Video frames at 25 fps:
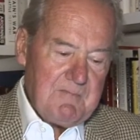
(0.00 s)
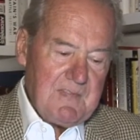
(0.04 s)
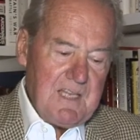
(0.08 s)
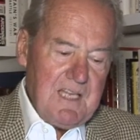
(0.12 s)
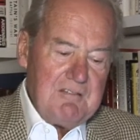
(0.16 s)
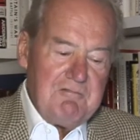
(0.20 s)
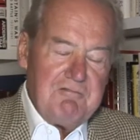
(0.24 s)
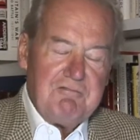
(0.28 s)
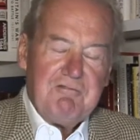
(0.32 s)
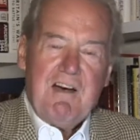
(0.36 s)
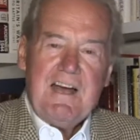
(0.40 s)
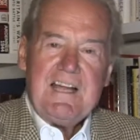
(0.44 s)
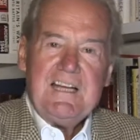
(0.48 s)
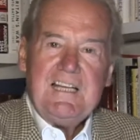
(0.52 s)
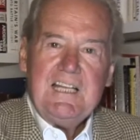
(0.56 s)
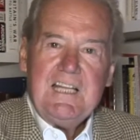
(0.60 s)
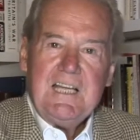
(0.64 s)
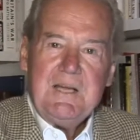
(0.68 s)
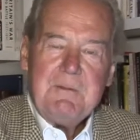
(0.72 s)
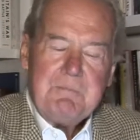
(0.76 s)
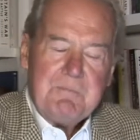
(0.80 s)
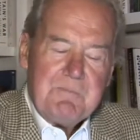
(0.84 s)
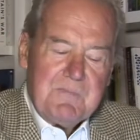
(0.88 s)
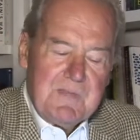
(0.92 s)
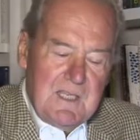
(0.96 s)
And
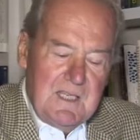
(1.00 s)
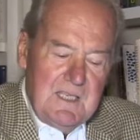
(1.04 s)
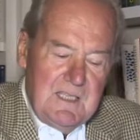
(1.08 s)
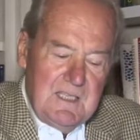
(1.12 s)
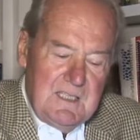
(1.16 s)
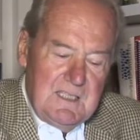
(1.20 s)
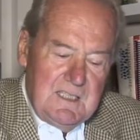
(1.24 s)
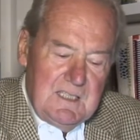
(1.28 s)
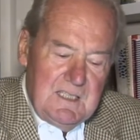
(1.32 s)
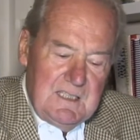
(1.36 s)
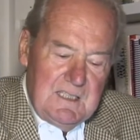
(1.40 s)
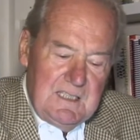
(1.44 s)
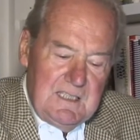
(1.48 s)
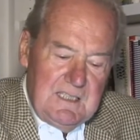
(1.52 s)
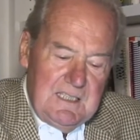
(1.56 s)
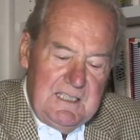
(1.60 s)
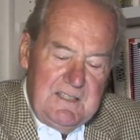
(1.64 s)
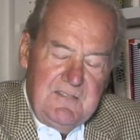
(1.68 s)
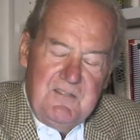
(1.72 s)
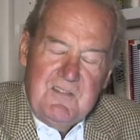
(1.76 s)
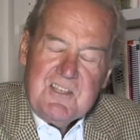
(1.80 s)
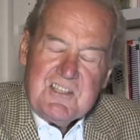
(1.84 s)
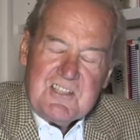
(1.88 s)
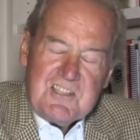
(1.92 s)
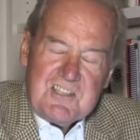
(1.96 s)
finally,
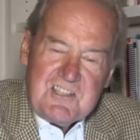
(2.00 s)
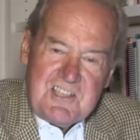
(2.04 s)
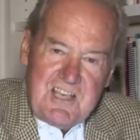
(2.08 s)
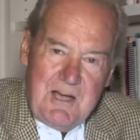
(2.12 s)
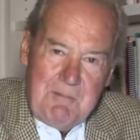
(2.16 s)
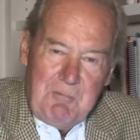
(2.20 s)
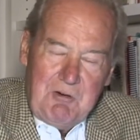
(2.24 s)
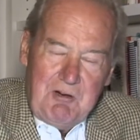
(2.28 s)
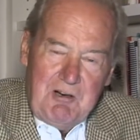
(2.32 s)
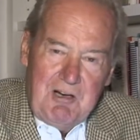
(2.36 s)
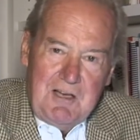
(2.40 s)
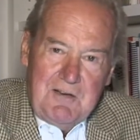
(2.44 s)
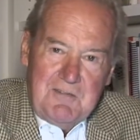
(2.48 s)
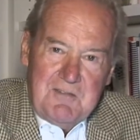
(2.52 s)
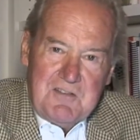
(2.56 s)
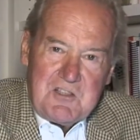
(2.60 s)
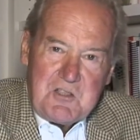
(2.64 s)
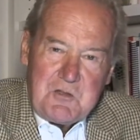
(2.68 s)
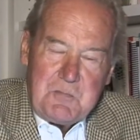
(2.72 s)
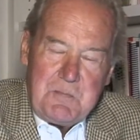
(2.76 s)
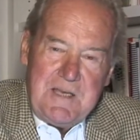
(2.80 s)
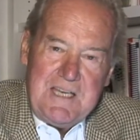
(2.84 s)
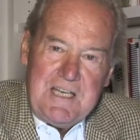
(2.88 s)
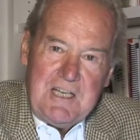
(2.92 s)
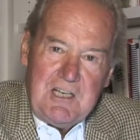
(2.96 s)
in the summary of a
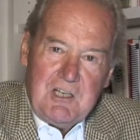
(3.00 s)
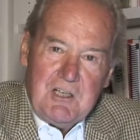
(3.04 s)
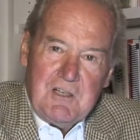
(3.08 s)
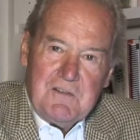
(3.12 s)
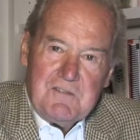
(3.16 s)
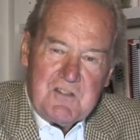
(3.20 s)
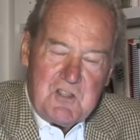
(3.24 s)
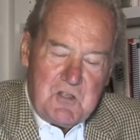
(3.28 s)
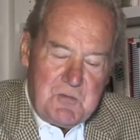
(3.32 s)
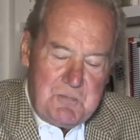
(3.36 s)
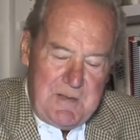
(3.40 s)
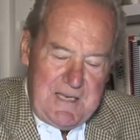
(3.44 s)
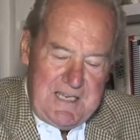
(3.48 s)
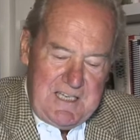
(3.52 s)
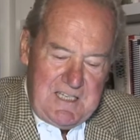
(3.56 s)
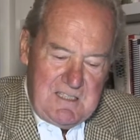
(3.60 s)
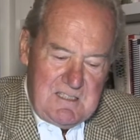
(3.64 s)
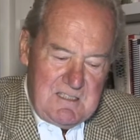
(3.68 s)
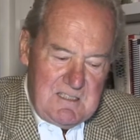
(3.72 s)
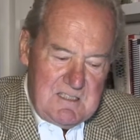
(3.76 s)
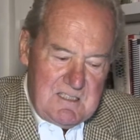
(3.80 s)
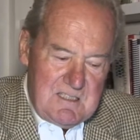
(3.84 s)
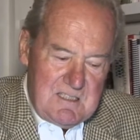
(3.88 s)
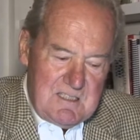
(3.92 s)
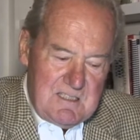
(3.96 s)
speaker of
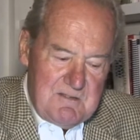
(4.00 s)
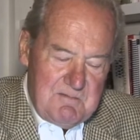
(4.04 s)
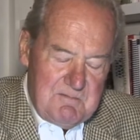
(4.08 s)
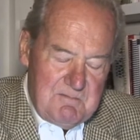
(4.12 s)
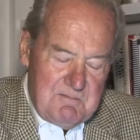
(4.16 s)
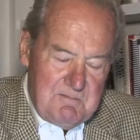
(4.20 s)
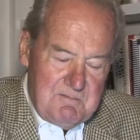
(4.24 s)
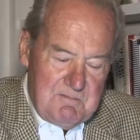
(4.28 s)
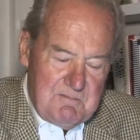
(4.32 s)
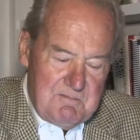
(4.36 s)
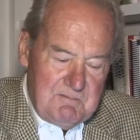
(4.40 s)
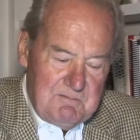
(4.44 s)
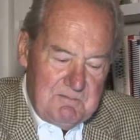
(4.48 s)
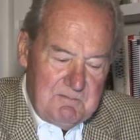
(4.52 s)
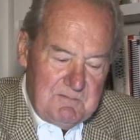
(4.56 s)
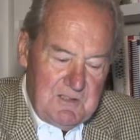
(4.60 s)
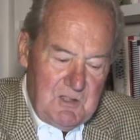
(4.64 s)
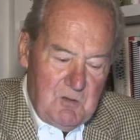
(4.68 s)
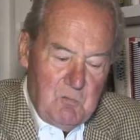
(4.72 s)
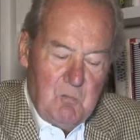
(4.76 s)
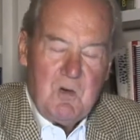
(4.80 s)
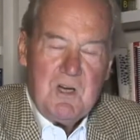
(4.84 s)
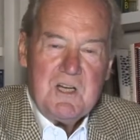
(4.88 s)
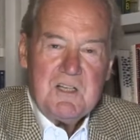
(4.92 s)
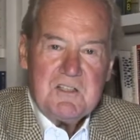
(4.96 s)
speakers,
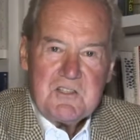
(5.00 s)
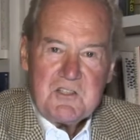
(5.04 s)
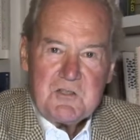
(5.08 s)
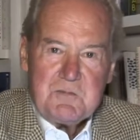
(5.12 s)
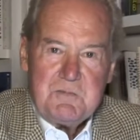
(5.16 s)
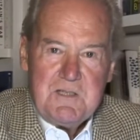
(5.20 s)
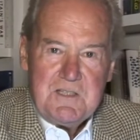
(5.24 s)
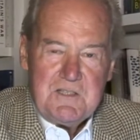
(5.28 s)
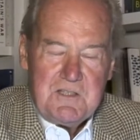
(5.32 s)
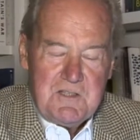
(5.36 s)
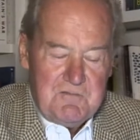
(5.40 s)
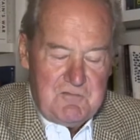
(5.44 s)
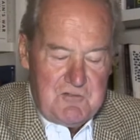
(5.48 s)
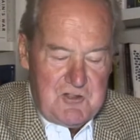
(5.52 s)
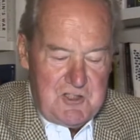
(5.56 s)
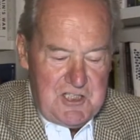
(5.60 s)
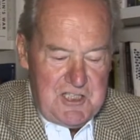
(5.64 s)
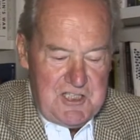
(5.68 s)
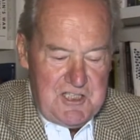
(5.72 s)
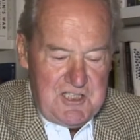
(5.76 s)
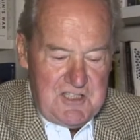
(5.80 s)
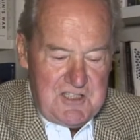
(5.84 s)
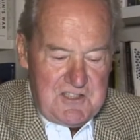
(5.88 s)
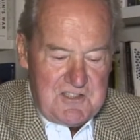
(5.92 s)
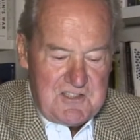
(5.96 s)
a wordsmith of
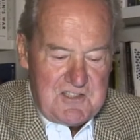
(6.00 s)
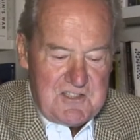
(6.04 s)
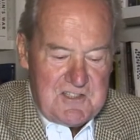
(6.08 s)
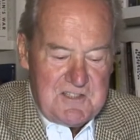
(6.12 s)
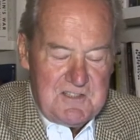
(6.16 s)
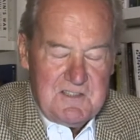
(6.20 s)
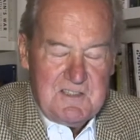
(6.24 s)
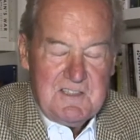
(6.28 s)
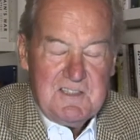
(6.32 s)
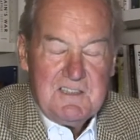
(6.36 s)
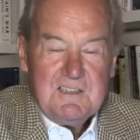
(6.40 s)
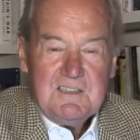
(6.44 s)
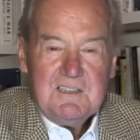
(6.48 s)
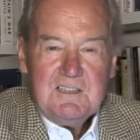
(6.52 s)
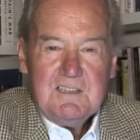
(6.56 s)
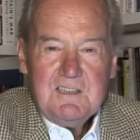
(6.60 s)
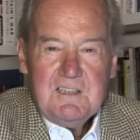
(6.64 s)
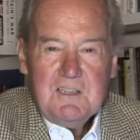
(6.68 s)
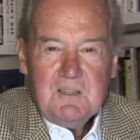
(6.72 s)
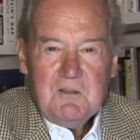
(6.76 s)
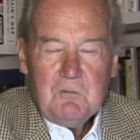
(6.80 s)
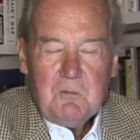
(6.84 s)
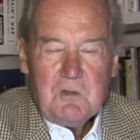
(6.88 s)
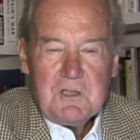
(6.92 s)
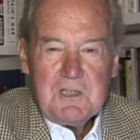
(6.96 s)
genius,
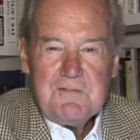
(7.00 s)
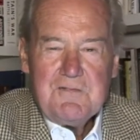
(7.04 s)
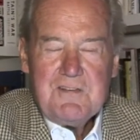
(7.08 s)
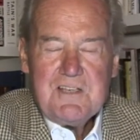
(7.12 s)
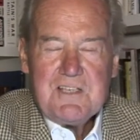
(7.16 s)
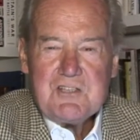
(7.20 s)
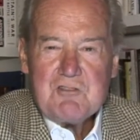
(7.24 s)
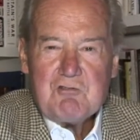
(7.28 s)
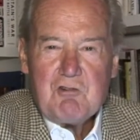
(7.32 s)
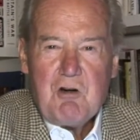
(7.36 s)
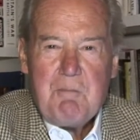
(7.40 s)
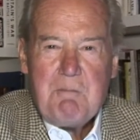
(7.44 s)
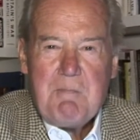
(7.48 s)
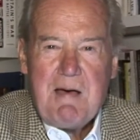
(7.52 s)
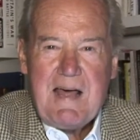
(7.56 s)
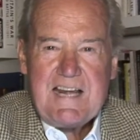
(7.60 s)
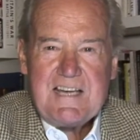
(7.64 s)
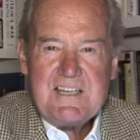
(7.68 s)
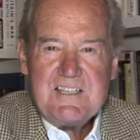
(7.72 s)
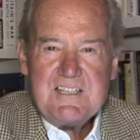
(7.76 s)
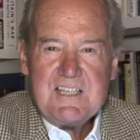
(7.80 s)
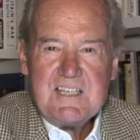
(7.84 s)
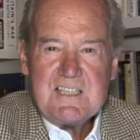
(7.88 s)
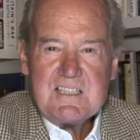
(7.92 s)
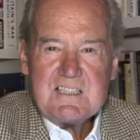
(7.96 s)
what of his
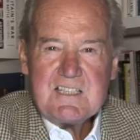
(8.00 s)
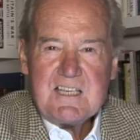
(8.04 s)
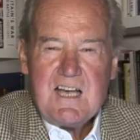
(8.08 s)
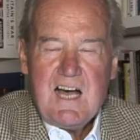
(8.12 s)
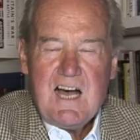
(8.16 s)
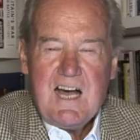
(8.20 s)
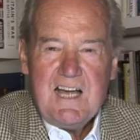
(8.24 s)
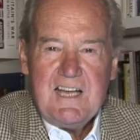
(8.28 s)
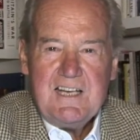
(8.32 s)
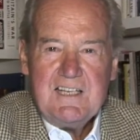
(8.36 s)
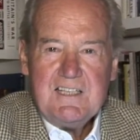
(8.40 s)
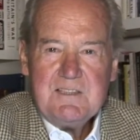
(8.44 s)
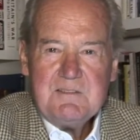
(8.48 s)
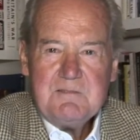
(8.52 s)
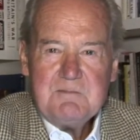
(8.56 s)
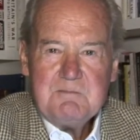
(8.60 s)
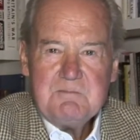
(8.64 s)
romantic side?